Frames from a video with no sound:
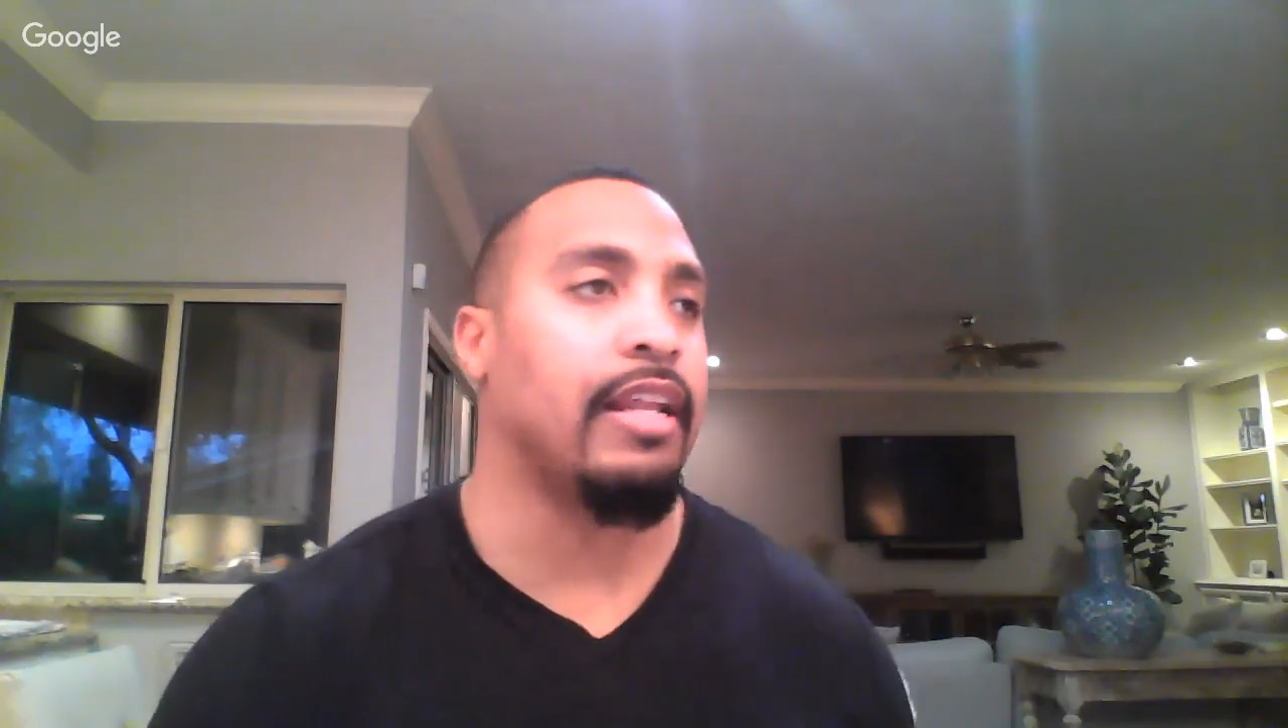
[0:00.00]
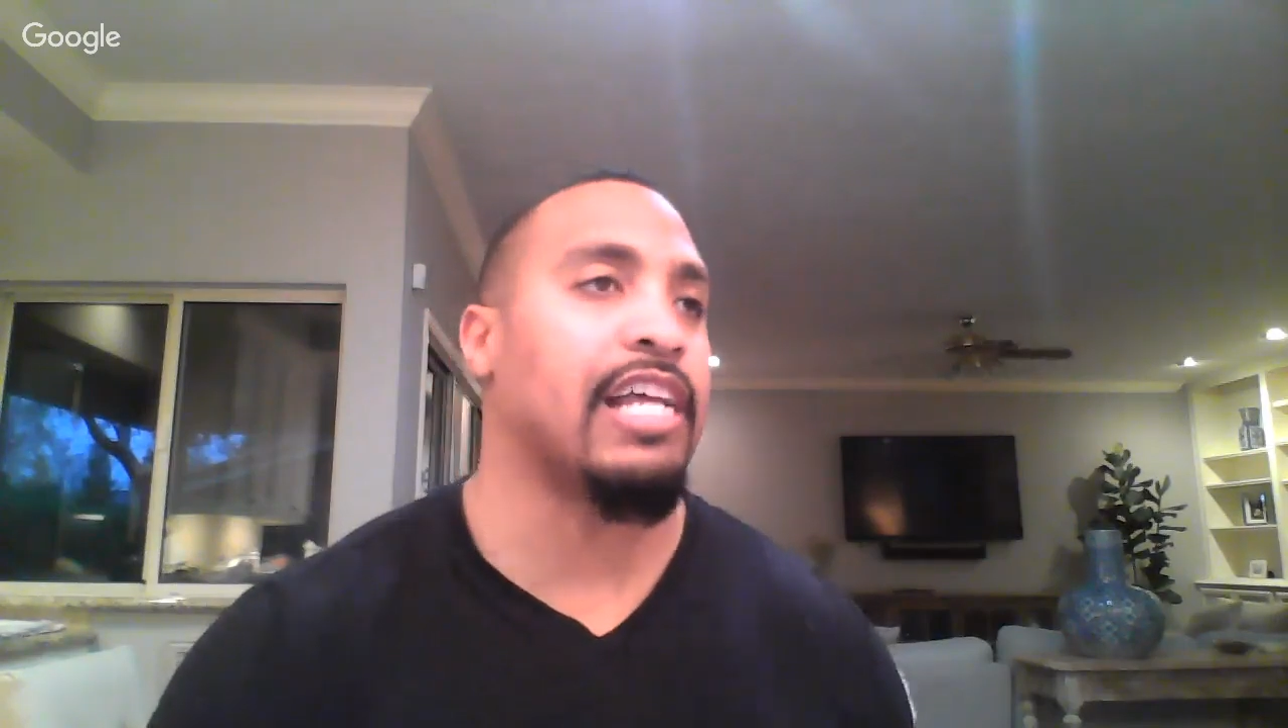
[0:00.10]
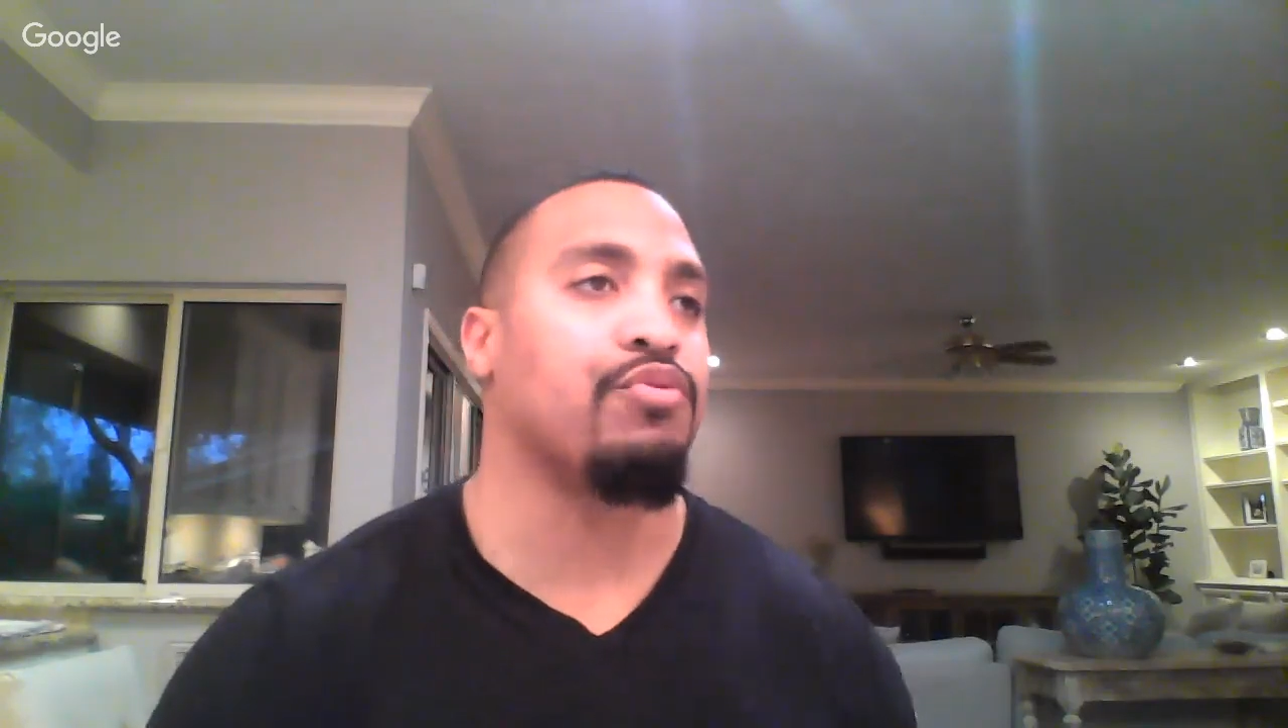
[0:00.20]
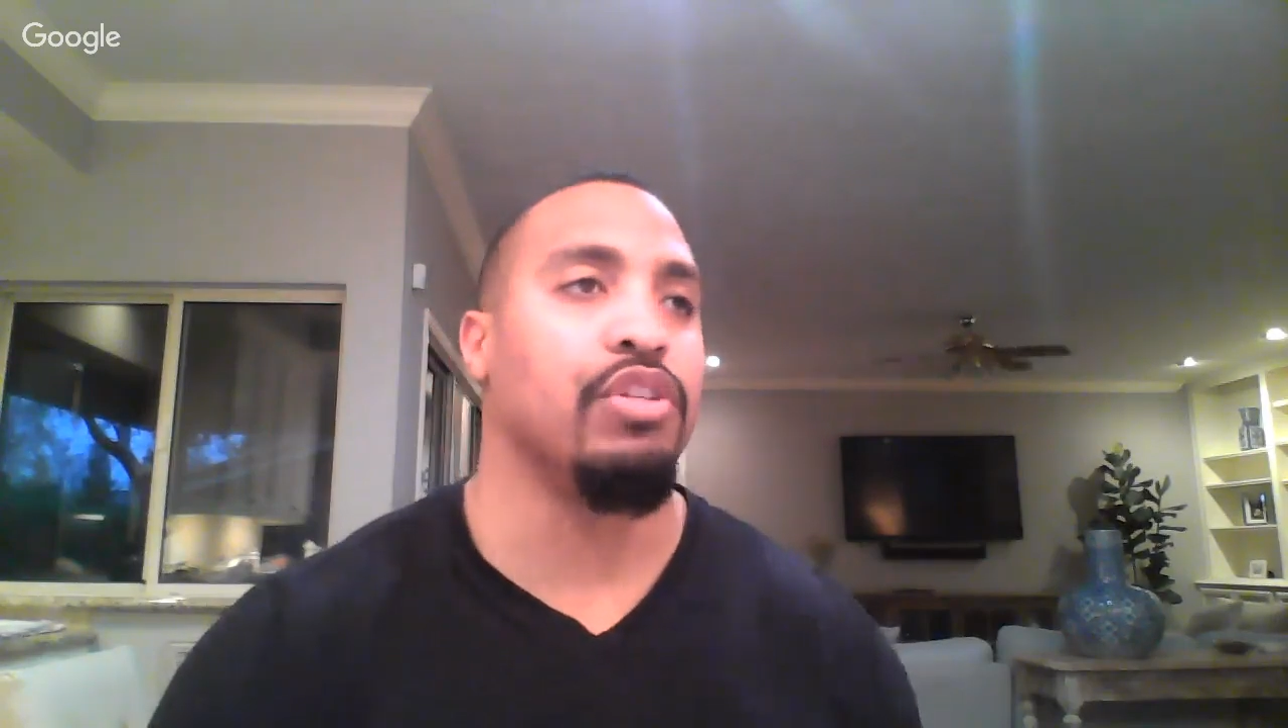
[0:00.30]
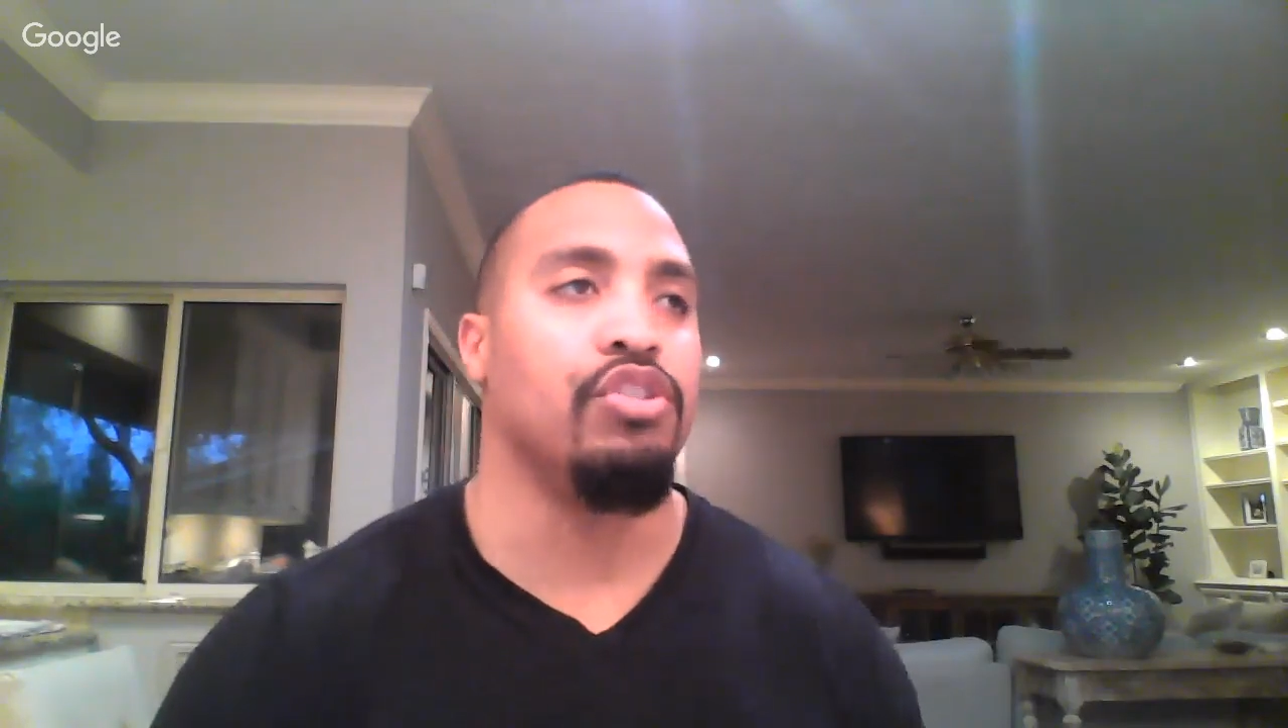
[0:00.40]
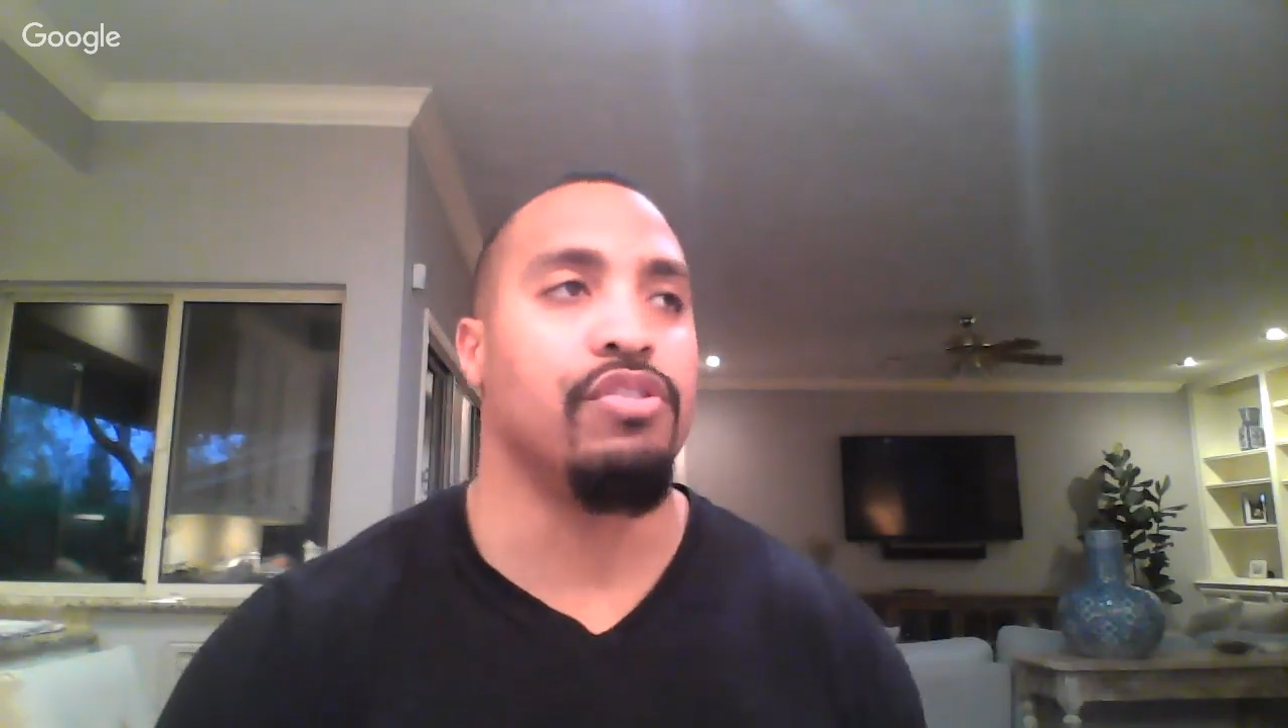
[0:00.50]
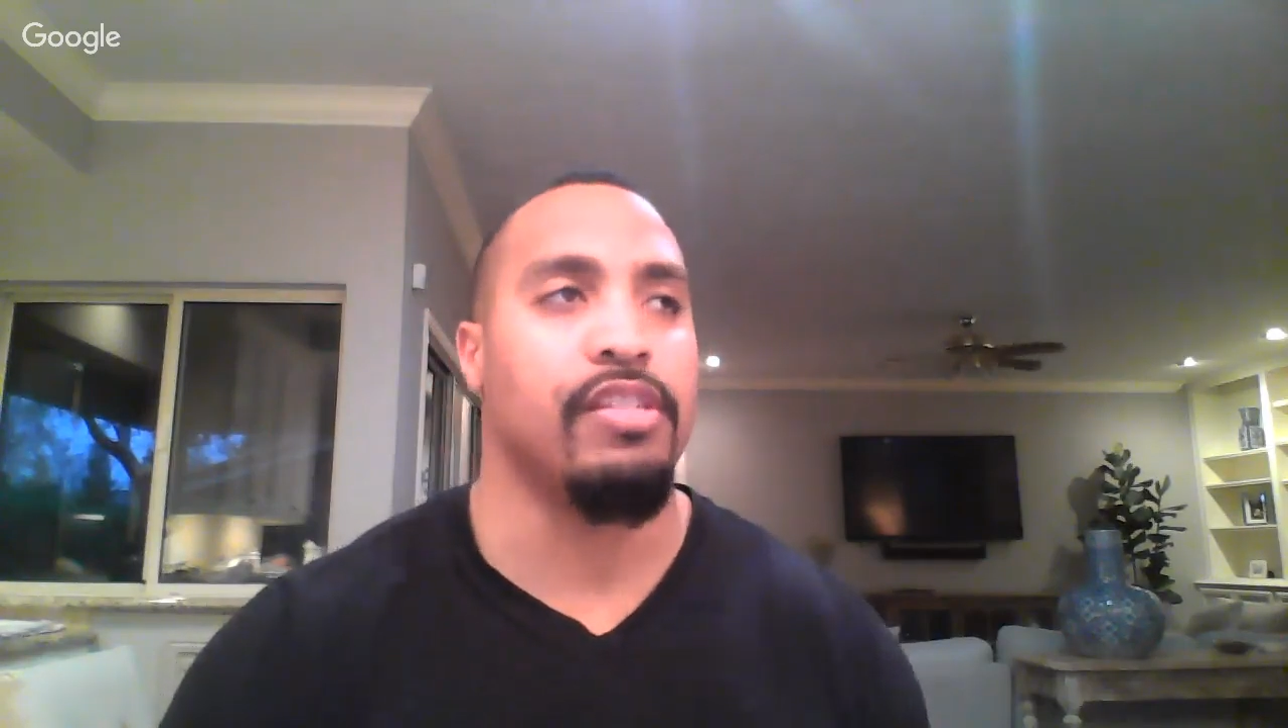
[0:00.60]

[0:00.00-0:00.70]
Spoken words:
And that's when you